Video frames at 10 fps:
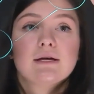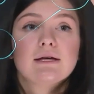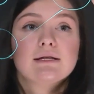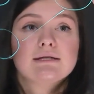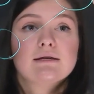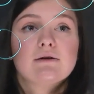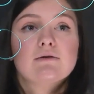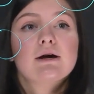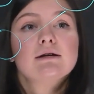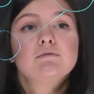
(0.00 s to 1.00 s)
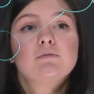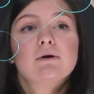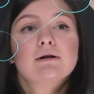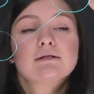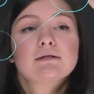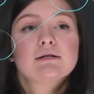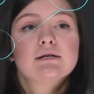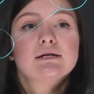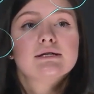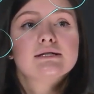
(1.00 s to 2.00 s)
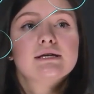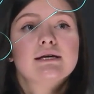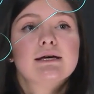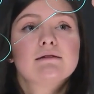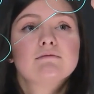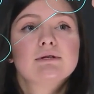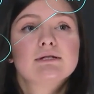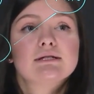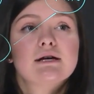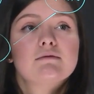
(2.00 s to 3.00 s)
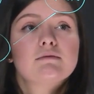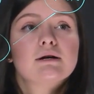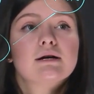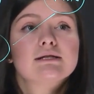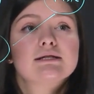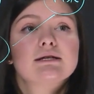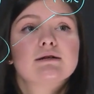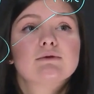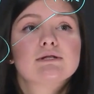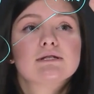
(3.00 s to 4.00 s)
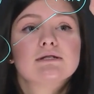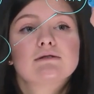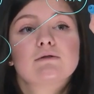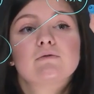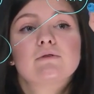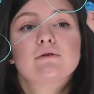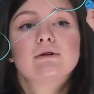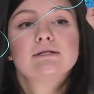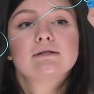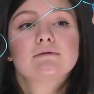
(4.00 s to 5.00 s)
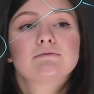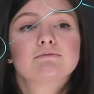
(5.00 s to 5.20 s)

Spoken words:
At the right part, there can be some consequences of the risk.